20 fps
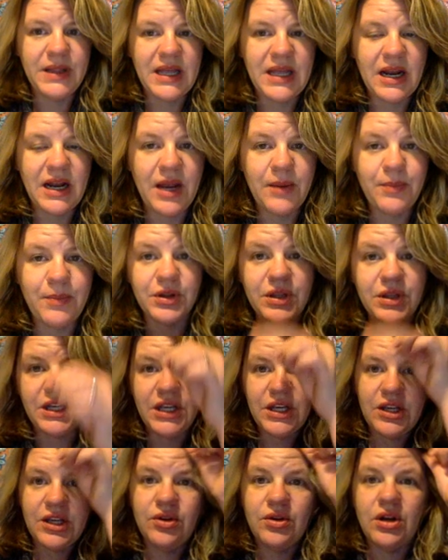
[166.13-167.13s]
that
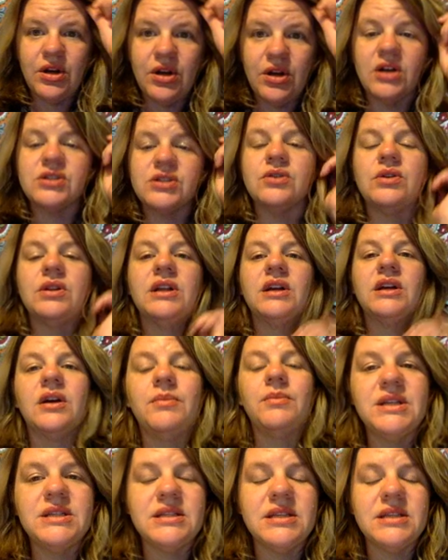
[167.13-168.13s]
hyperlink. You could also click
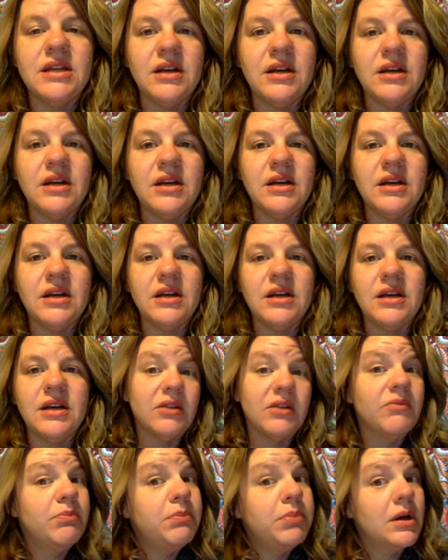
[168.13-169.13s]
on me sitting on that pile
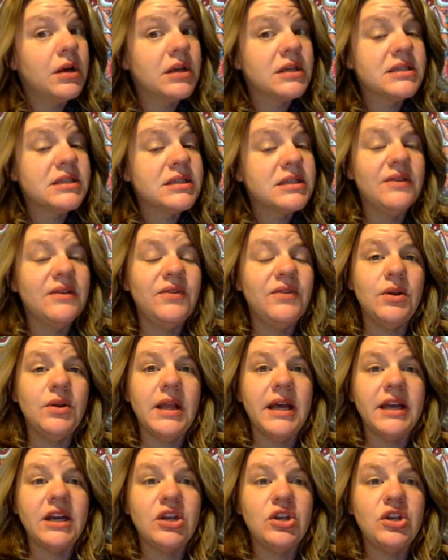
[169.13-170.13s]
of books if you
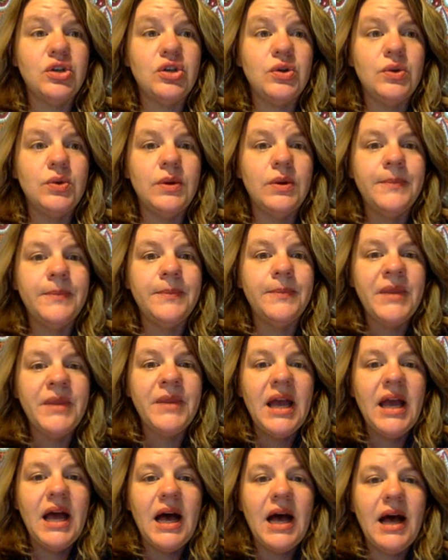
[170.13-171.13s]
like to.
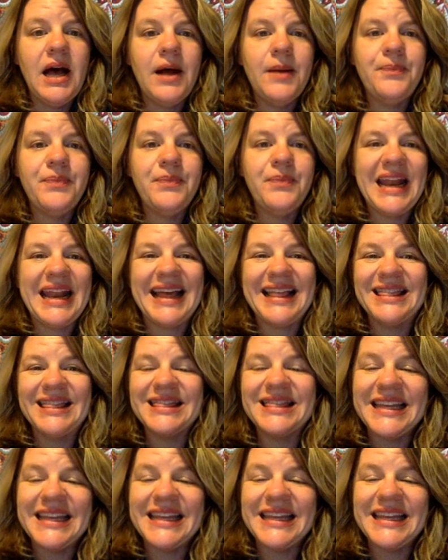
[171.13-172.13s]
And I
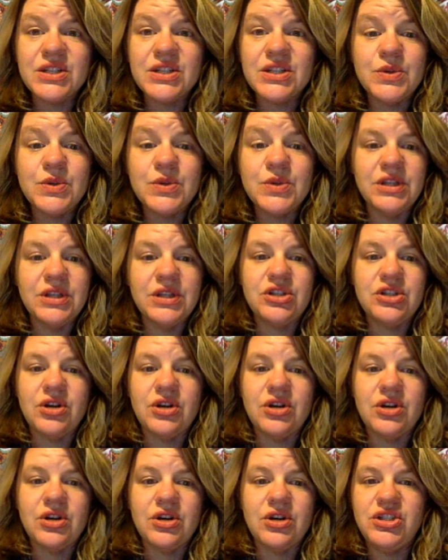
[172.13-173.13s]
think this one's really
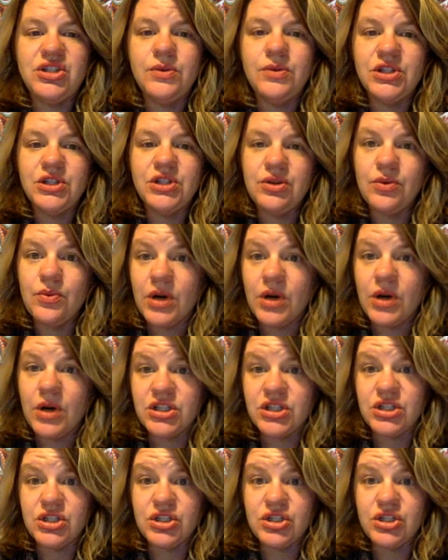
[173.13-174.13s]
strong. I do want you to watch
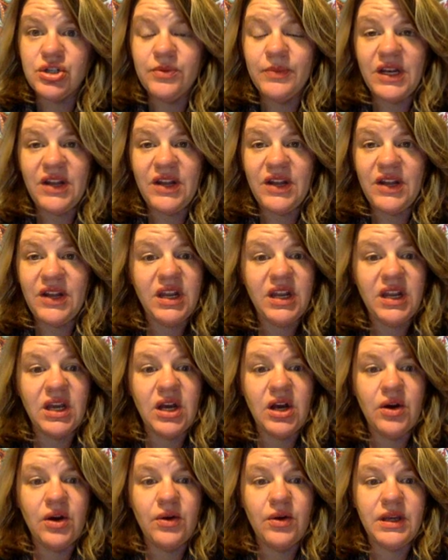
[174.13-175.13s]
this 2-minute
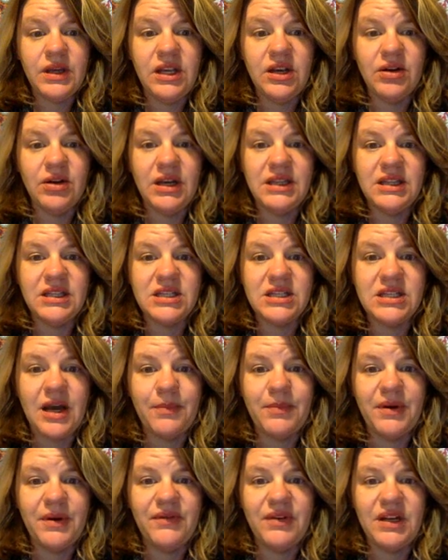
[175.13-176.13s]
video here at the
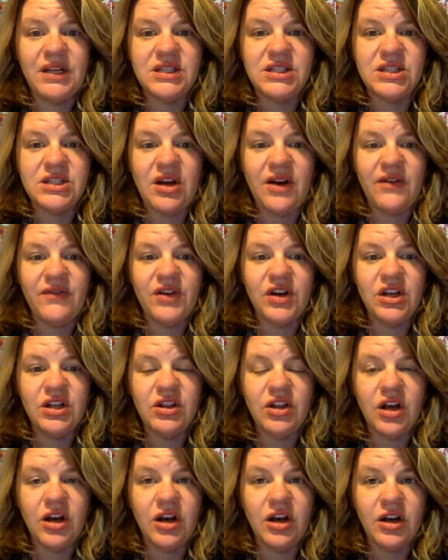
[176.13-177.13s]
top of it. It's not very
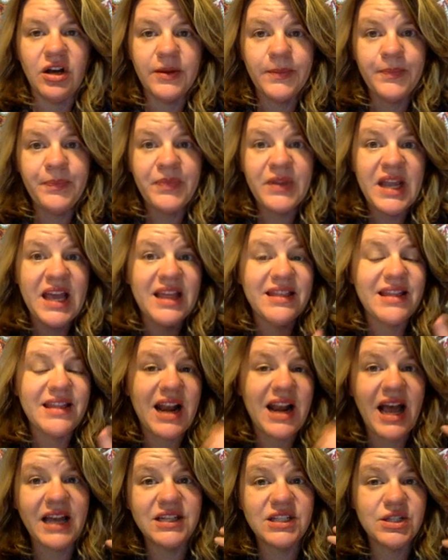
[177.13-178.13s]
long. That
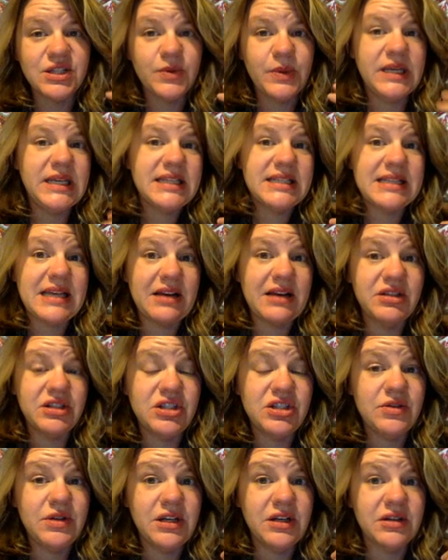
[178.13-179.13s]
high squeak sound
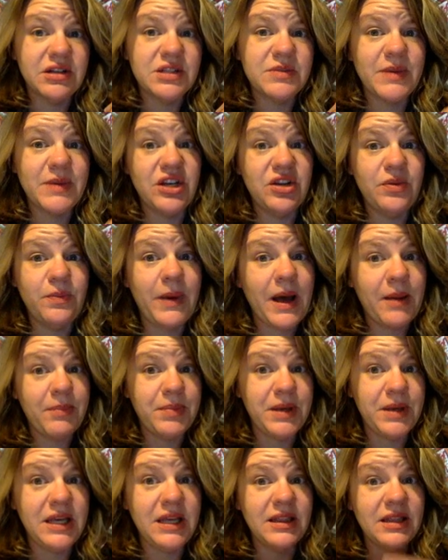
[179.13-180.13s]
that you hear is my new
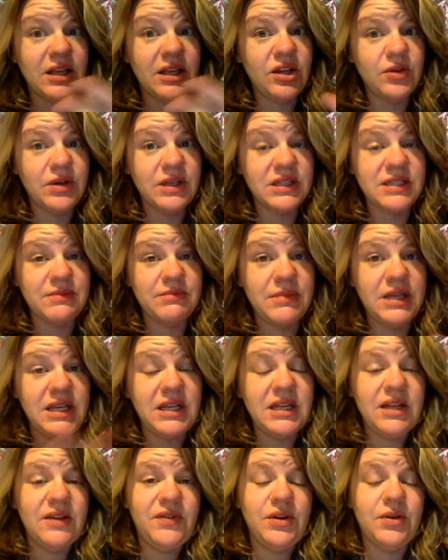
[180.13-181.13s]
puppy that you get to
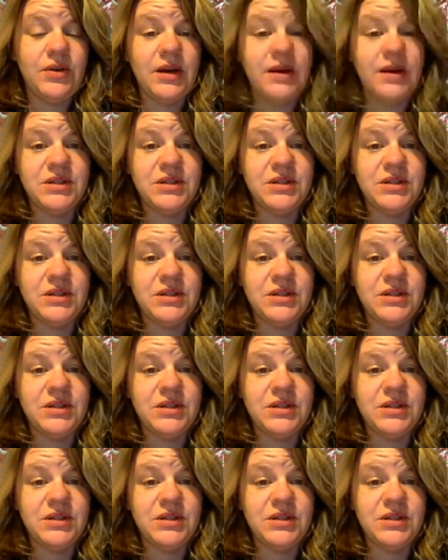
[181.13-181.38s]
meet if you come